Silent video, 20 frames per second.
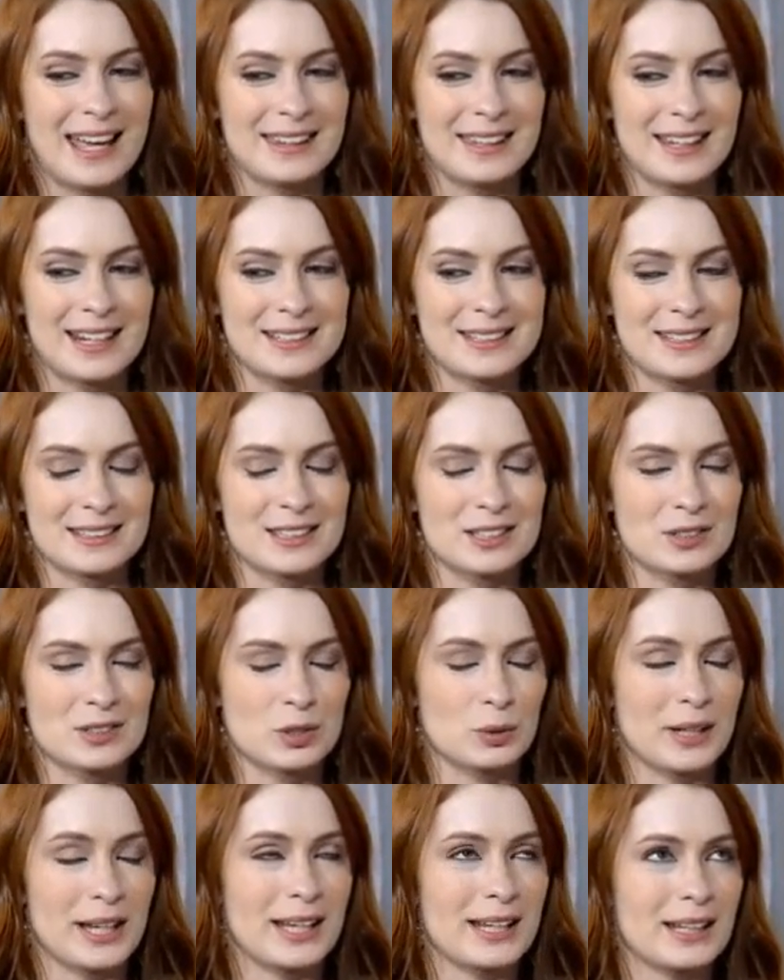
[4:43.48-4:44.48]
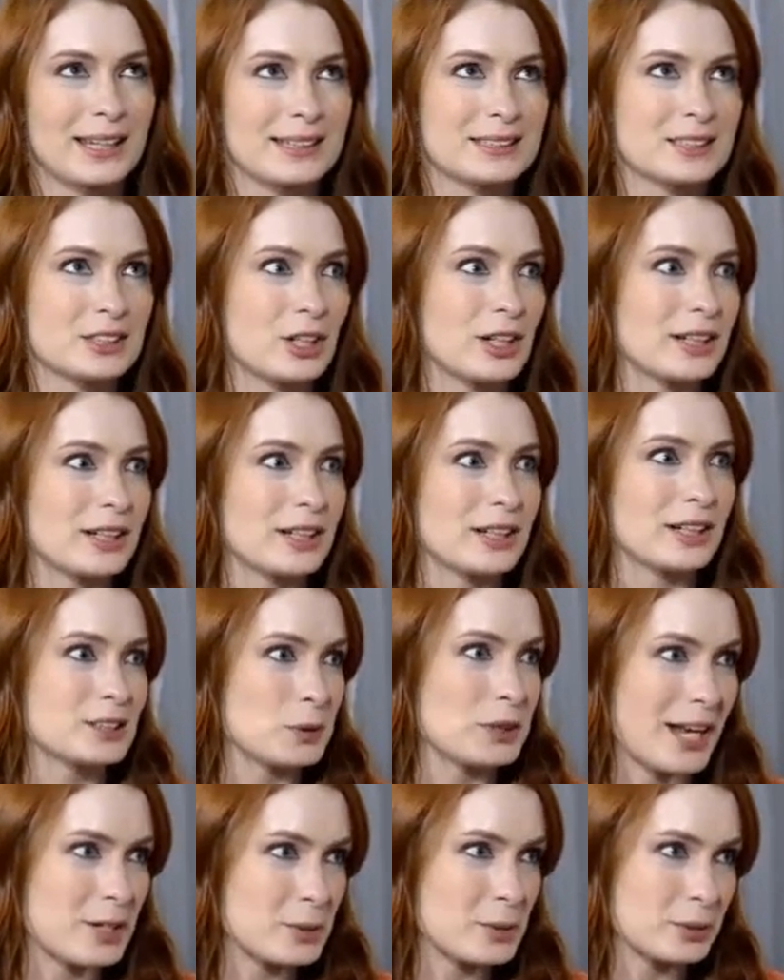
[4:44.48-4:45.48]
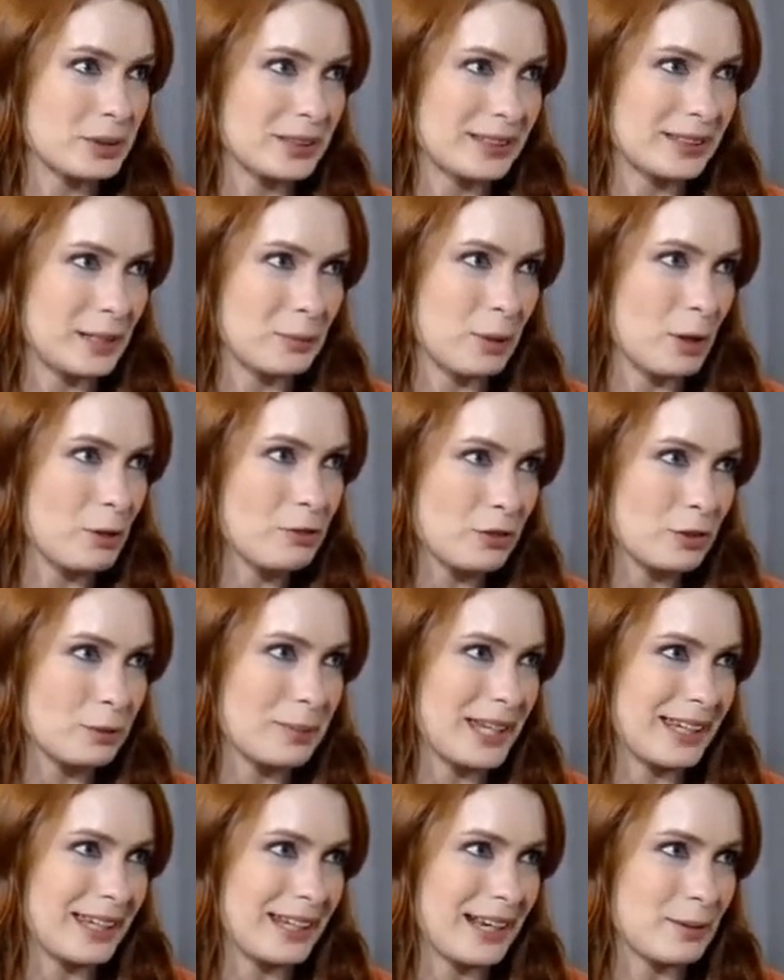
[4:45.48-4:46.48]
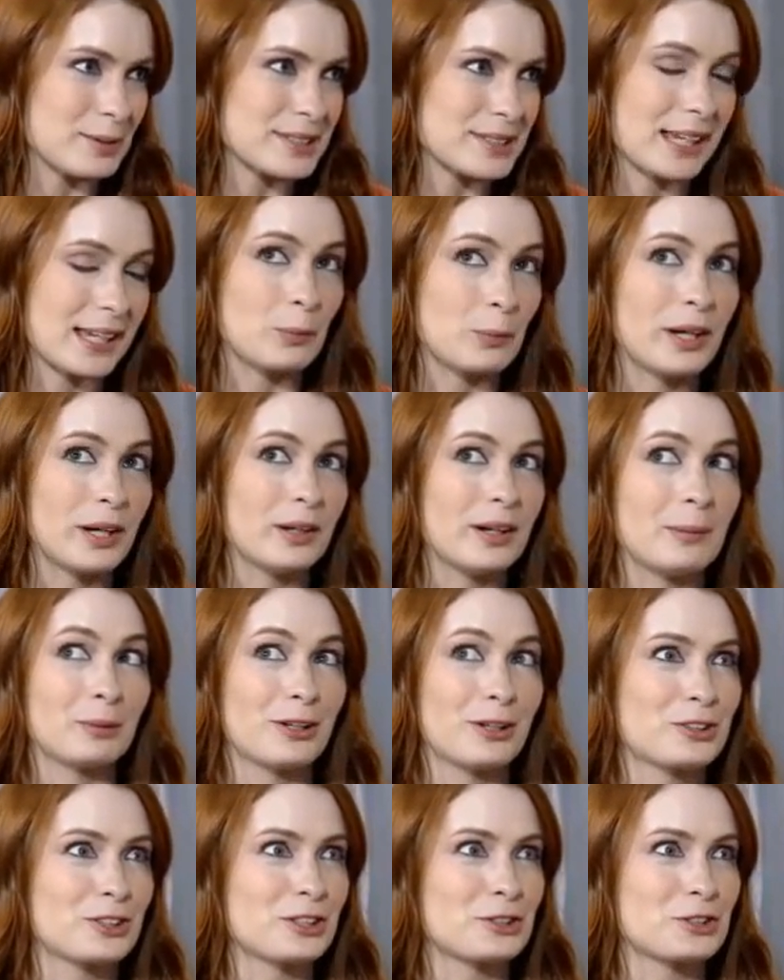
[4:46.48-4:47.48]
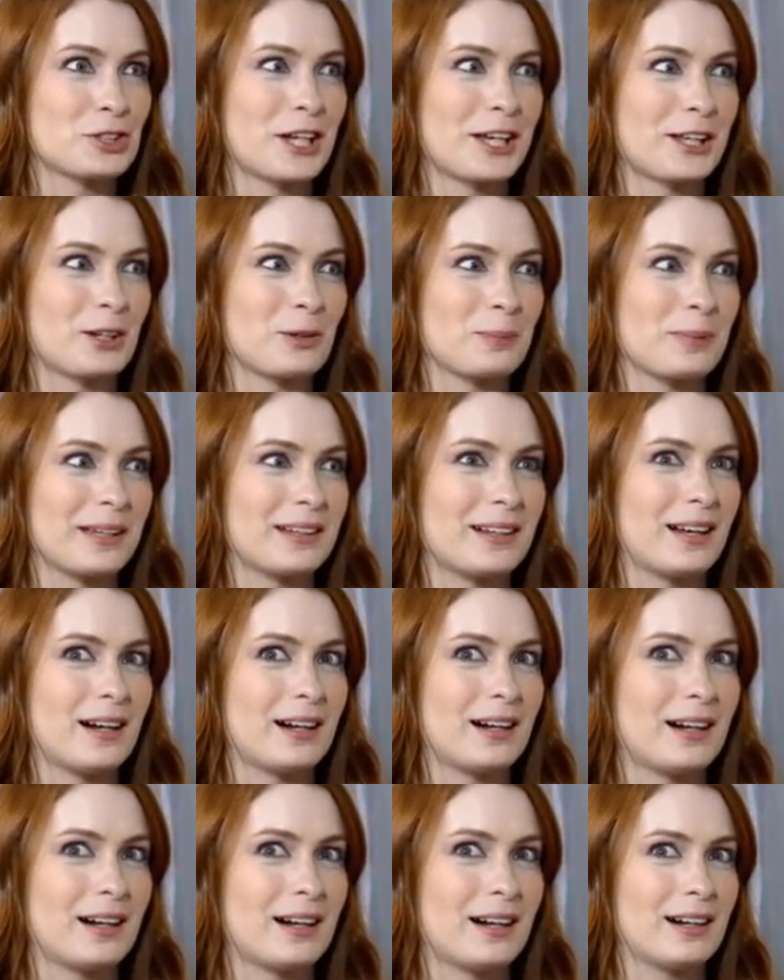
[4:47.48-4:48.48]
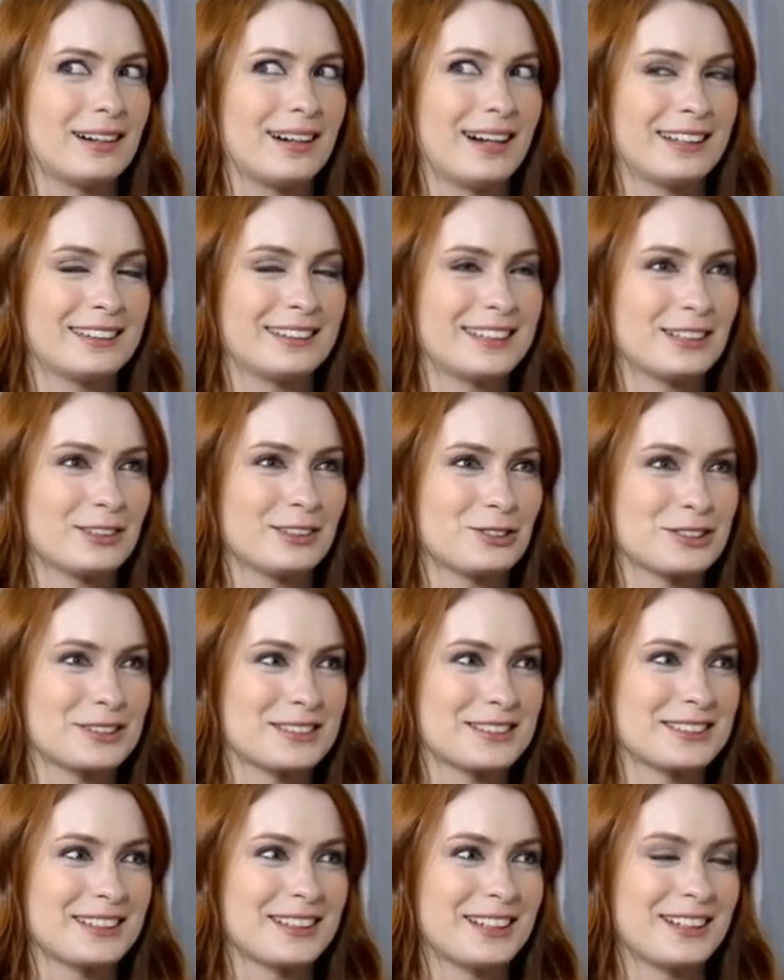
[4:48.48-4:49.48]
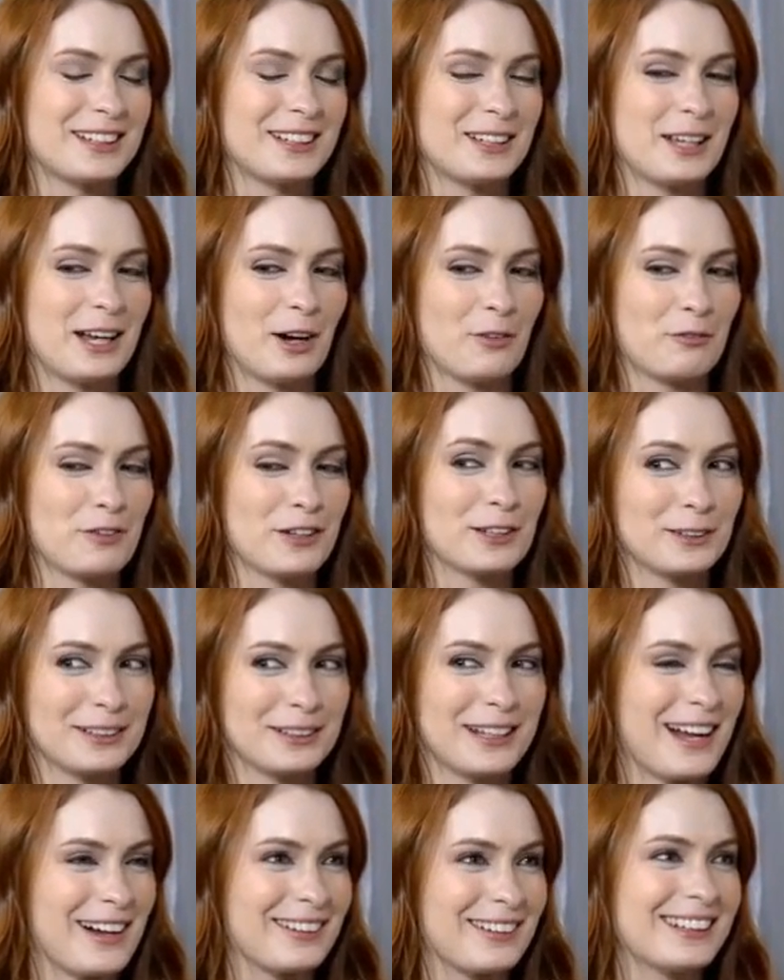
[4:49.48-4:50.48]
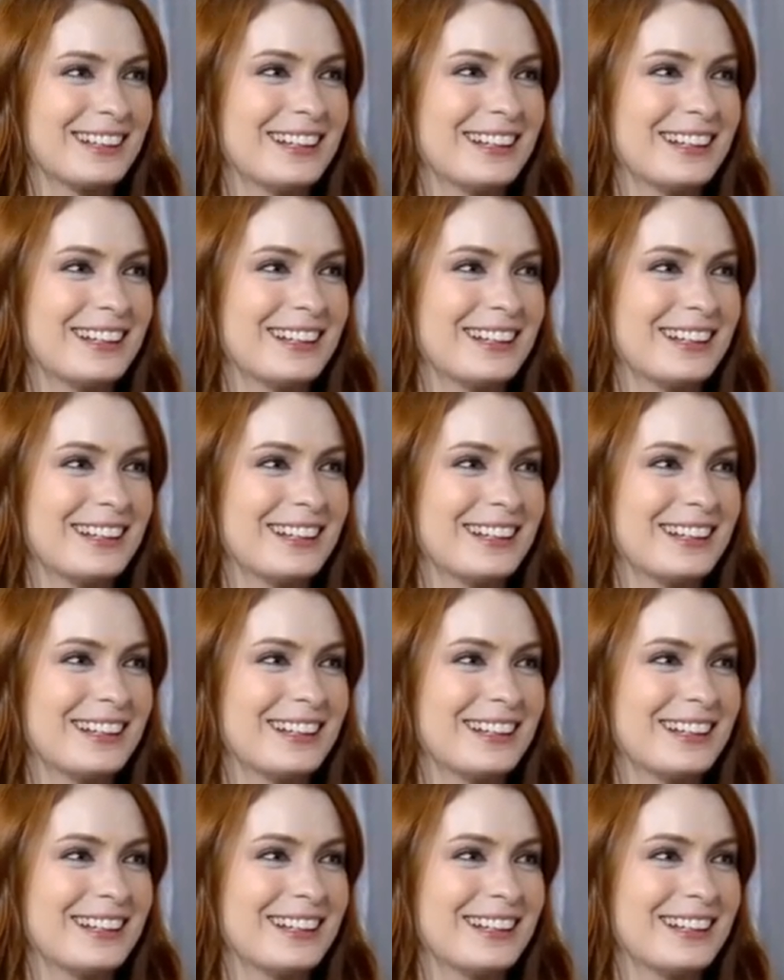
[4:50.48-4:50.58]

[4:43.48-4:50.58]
And then I did this great guest star on Supernatural that they wrote for me, and I was like, well, I'm launching a channel, but I think I'll figure it out.